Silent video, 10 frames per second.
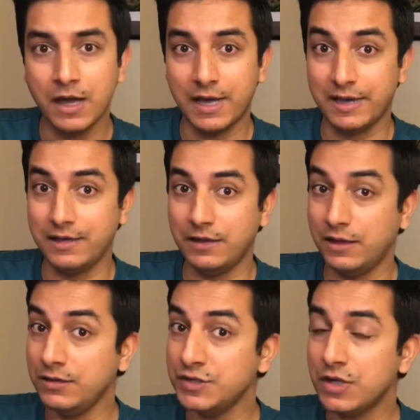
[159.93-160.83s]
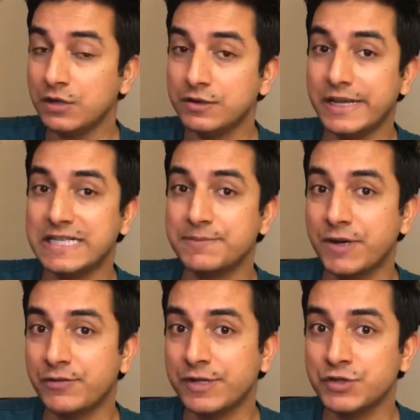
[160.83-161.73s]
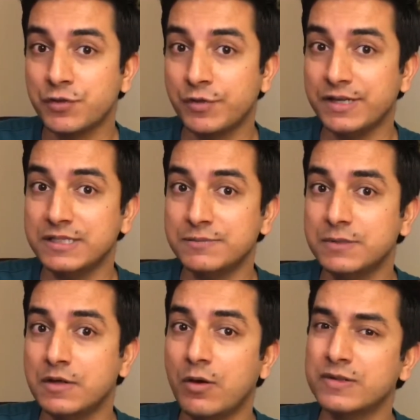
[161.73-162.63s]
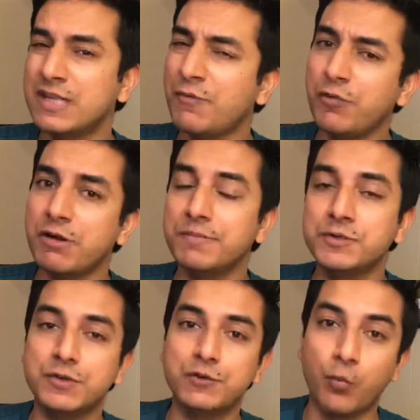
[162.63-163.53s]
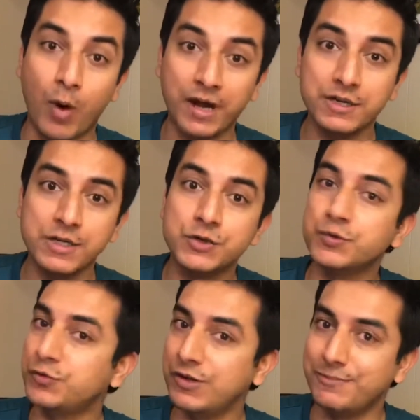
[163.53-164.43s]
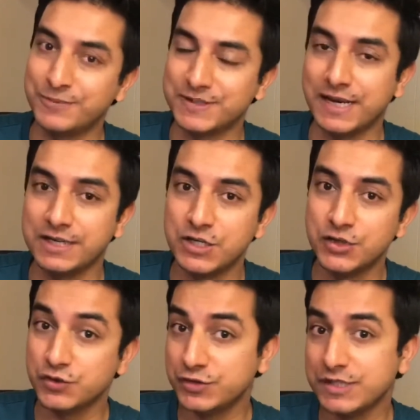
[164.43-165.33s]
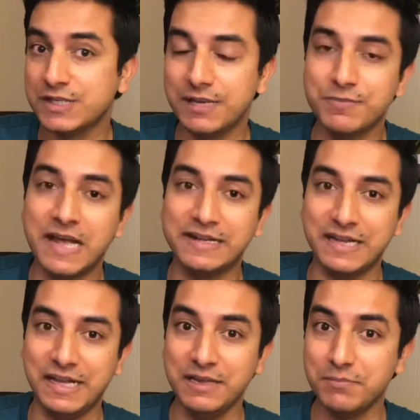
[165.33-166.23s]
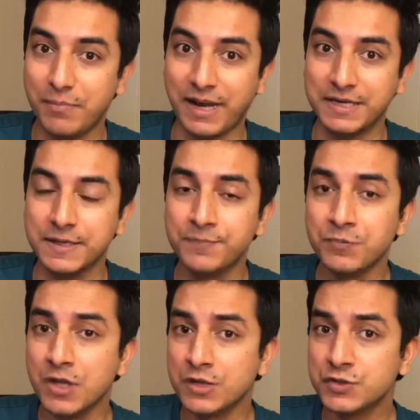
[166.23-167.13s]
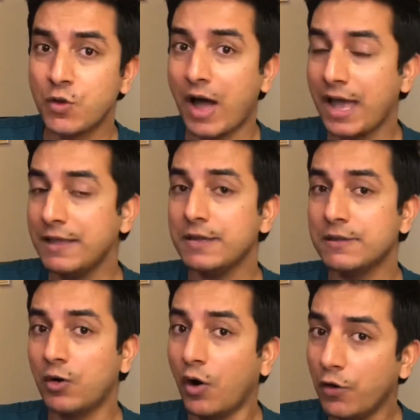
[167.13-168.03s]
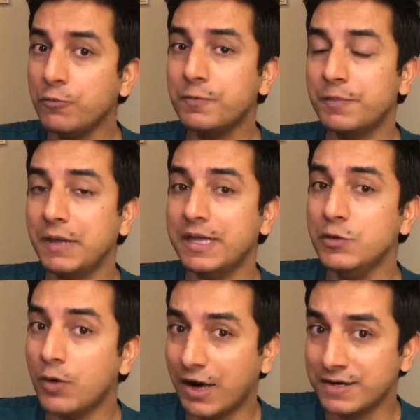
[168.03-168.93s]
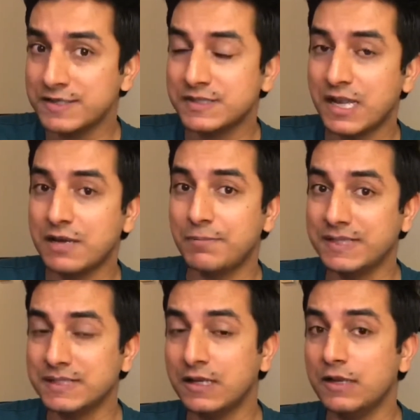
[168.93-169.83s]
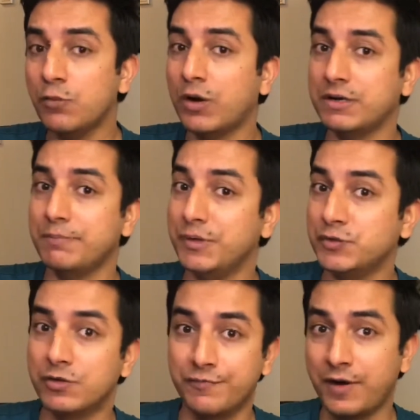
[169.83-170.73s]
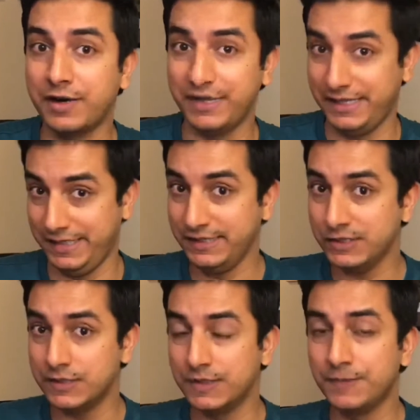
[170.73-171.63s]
In India, the expense ratio is somewhere between 1 to 3%. So just keep that in mind. So I hope you understand basically what mutual fund is